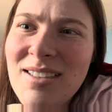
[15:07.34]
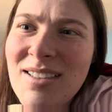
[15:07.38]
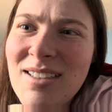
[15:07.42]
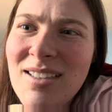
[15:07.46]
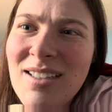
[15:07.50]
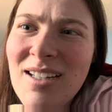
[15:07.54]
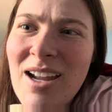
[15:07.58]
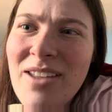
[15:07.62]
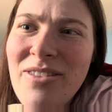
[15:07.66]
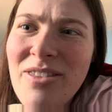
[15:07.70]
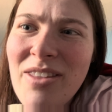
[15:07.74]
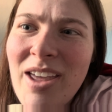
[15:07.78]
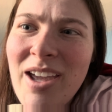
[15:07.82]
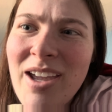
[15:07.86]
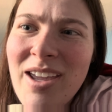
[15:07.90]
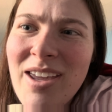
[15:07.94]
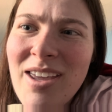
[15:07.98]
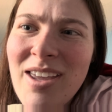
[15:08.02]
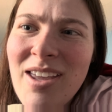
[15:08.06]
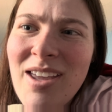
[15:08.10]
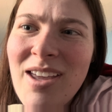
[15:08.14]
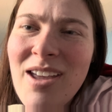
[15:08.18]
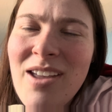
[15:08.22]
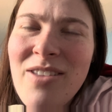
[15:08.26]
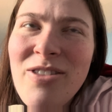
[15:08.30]
And like,
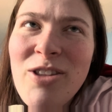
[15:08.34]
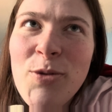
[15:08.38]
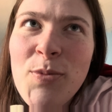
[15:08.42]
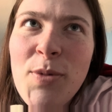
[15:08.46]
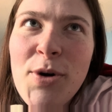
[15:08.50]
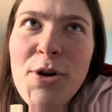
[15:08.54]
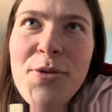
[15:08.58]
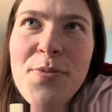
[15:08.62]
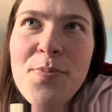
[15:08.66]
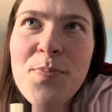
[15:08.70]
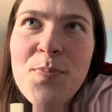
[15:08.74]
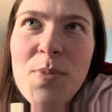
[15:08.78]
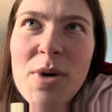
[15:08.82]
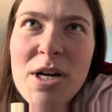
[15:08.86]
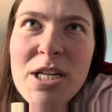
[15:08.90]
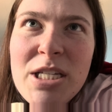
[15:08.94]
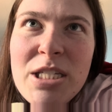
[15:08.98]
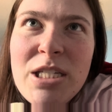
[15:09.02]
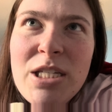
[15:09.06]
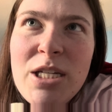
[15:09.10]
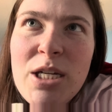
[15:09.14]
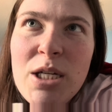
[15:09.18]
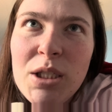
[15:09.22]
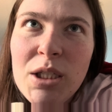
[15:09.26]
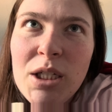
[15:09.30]
they're both
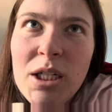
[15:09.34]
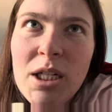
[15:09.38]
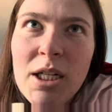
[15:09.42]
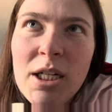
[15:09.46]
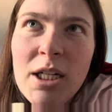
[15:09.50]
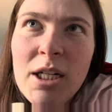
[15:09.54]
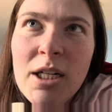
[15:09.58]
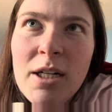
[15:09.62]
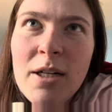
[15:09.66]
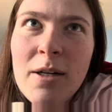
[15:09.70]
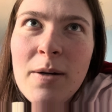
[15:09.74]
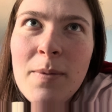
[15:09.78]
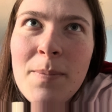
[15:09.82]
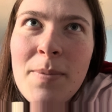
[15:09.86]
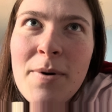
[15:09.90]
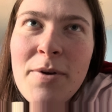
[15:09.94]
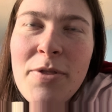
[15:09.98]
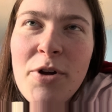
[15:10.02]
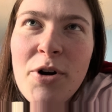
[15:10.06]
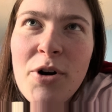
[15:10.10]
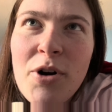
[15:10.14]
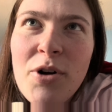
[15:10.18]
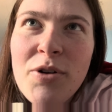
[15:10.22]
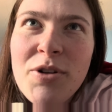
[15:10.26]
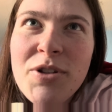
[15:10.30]
muscular, but
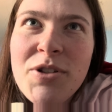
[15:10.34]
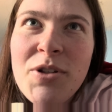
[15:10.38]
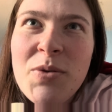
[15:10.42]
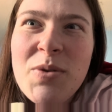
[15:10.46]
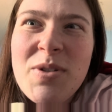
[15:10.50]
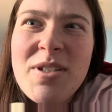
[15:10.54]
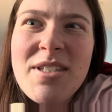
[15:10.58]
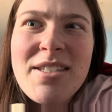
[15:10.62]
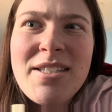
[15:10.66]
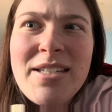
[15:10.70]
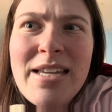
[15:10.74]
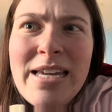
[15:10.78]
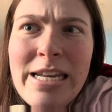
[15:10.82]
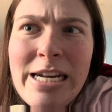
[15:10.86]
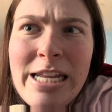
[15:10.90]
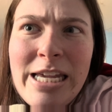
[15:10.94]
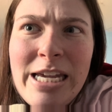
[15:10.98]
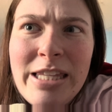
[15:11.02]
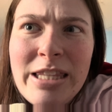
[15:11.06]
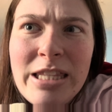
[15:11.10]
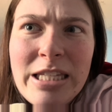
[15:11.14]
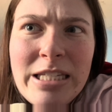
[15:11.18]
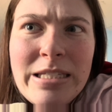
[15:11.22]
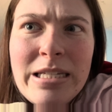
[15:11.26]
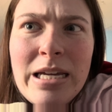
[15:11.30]
they're also skinny
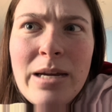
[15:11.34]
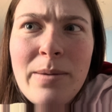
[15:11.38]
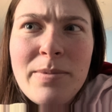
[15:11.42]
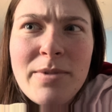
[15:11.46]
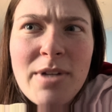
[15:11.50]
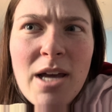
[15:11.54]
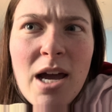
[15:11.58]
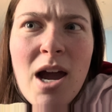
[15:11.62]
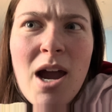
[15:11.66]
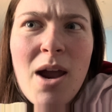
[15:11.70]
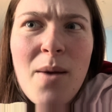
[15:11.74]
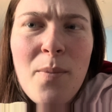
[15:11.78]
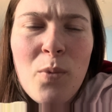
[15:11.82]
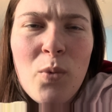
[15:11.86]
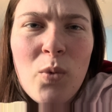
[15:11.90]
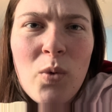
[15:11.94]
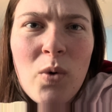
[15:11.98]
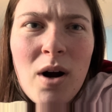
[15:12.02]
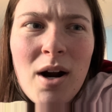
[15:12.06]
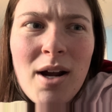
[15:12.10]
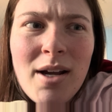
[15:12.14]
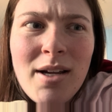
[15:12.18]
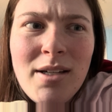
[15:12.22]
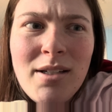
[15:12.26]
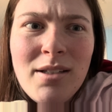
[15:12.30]
at the same time,
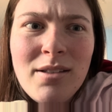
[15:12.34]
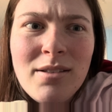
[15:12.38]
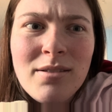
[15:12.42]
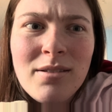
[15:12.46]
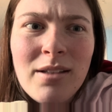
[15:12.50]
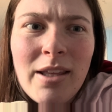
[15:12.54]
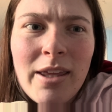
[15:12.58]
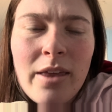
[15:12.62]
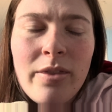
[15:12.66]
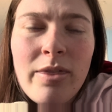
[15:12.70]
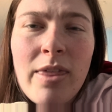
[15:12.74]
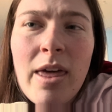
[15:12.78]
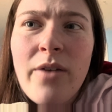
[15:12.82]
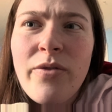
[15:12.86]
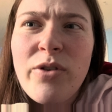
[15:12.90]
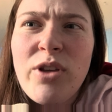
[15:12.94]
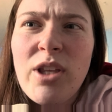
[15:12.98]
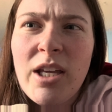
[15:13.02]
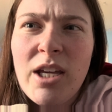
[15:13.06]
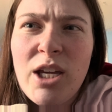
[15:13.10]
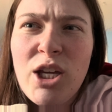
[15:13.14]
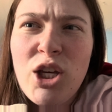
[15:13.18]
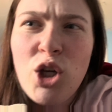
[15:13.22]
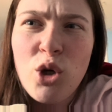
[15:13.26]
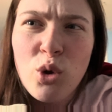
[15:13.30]
right? Like, they have
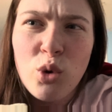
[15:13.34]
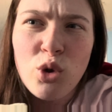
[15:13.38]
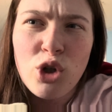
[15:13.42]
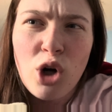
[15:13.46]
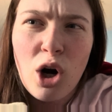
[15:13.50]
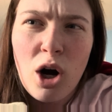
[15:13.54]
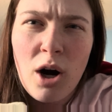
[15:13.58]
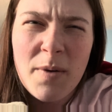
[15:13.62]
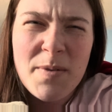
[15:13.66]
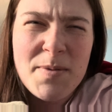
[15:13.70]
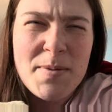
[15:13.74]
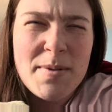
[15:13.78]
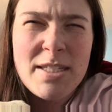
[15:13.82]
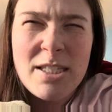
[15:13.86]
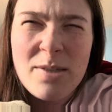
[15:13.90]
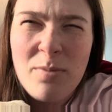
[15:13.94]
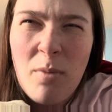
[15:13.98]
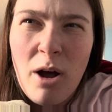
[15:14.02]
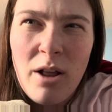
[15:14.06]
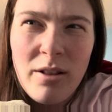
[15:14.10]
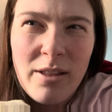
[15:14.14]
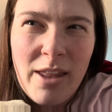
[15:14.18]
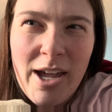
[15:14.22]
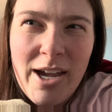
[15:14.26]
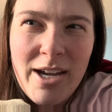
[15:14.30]
like huge arms with
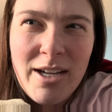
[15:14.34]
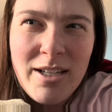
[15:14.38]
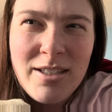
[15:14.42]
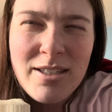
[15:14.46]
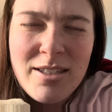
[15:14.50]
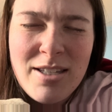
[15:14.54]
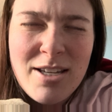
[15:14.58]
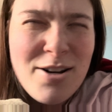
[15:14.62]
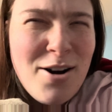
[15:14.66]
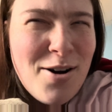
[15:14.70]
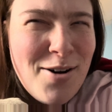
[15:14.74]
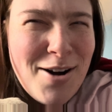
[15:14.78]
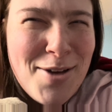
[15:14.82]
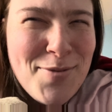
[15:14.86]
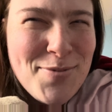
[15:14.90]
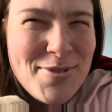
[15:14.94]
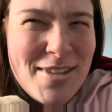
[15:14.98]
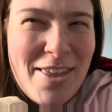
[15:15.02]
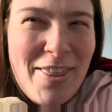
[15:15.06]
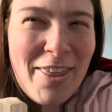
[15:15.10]
small legs. You know what I'm saying?